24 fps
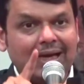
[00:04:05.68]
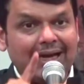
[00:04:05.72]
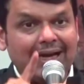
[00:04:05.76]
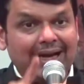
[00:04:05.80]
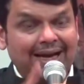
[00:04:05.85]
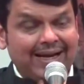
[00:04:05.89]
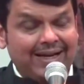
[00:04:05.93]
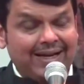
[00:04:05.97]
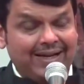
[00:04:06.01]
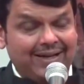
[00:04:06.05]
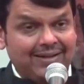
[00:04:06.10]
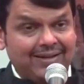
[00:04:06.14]

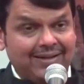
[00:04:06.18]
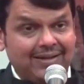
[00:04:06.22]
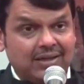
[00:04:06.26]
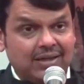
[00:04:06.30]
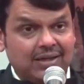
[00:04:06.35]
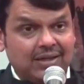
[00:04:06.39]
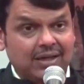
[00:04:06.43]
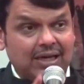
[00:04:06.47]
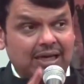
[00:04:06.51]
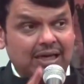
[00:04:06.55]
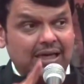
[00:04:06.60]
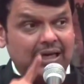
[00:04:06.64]
And
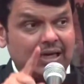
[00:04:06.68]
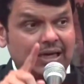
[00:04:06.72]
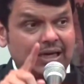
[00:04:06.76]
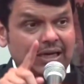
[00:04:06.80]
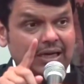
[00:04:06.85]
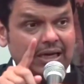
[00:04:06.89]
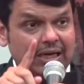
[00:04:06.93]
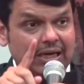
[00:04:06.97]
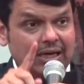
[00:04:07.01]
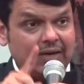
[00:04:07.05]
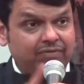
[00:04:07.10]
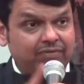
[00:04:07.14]

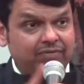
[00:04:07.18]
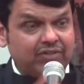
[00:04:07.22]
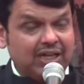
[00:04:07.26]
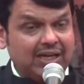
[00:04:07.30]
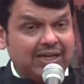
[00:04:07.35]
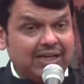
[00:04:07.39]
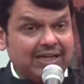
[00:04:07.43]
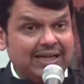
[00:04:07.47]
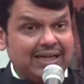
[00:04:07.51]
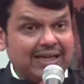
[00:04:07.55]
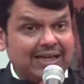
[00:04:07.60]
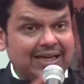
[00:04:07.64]

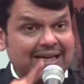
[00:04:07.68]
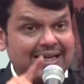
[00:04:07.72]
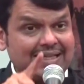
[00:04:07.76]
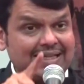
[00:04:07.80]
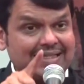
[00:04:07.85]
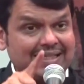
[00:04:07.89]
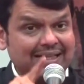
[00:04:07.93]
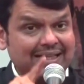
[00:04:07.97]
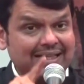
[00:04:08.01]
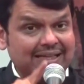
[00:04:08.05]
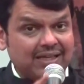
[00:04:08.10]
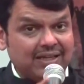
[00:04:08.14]
after
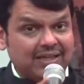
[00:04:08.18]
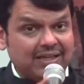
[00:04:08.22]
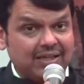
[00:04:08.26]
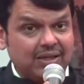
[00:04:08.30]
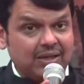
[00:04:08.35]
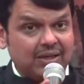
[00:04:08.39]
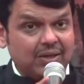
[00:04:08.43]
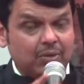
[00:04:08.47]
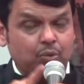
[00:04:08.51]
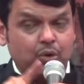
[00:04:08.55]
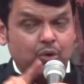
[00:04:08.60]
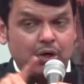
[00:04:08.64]

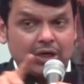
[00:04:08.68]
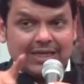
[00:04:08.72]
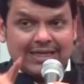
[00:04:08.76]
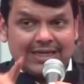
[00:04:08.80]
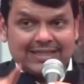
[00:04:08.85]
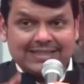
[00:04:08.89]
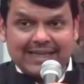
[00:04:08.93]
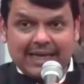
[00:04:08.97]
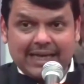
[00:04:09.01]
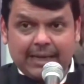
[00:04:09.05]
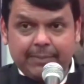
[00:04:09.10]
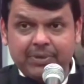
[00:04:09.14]
realizing what
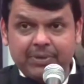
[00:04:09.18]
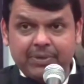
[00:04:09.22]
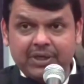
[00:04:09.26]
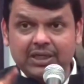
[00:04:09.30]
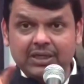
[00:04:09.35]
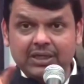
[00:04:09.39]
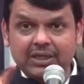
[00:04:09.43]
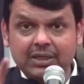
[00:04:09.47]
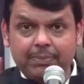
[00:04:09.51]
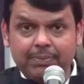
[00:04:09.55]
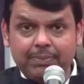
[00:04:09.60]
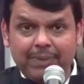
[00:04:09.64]
has
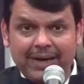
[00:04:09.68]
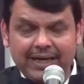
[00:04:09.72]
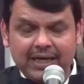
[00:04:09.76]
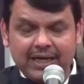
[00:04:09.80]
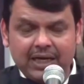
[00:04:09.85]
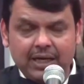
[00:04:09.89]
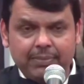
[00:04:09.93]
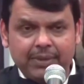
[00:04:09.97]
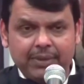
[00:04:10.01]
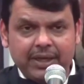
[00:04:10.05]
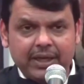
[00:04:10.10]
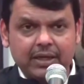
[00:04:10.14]
happened in the
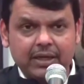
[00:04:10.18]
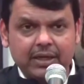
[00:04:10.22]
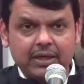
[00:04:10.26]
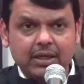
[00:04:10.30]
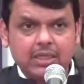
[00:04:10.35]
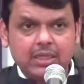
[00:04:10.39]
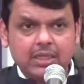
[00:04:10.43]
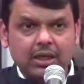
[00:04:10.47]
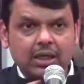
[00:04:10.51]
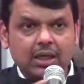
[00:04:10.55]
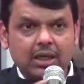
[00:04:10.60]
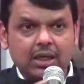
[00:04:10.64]
pandemic,